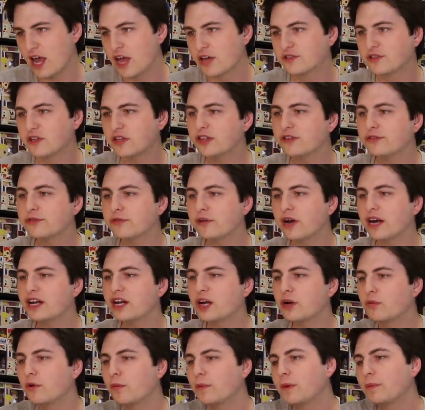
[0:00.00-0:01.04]
So this one right
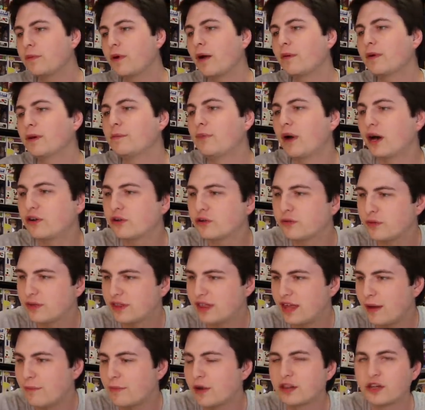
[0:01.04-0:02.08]
here will be probably bundled with
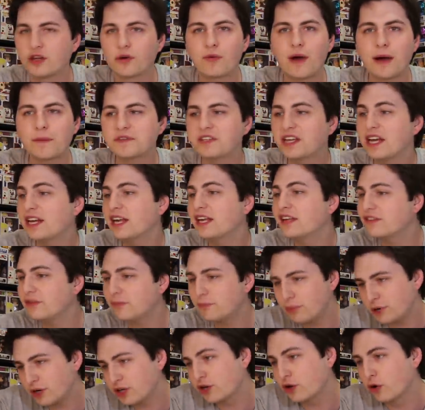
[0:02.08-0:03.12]
them on their website. It's a
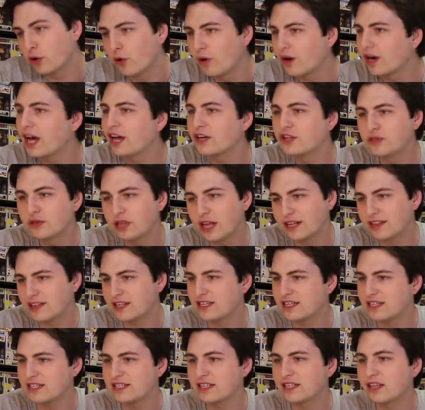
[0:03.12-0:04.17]
pretty cool one. I do like the
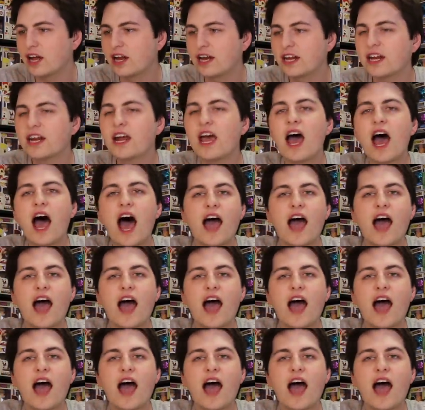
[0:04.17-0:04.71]
detail on it.